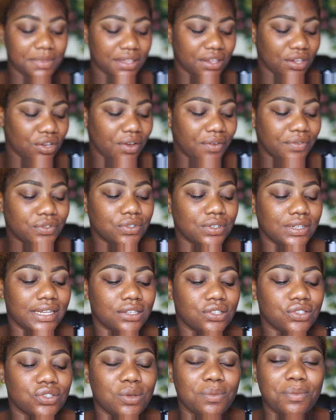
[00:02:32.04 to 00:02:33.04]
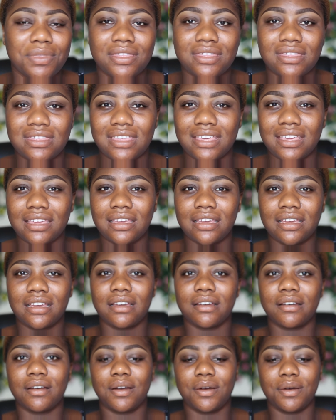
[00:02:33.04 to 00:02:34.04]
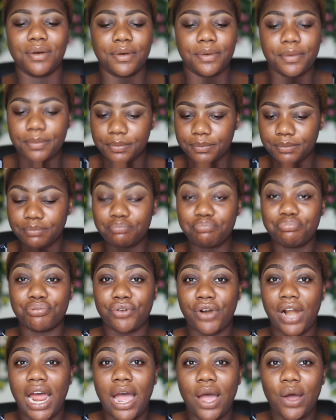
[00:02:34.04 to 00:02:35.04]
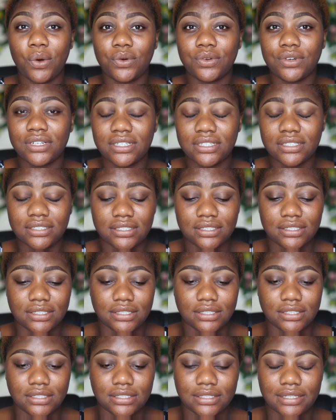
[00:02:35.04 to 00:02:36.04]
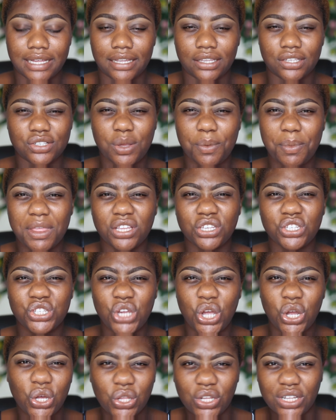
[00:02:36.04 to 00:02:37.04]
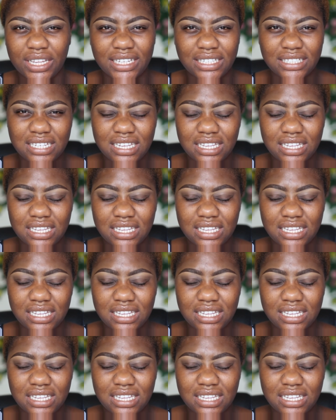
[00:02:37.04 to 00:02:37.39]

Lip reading: thinking of doing like something brown, like something chocolatey.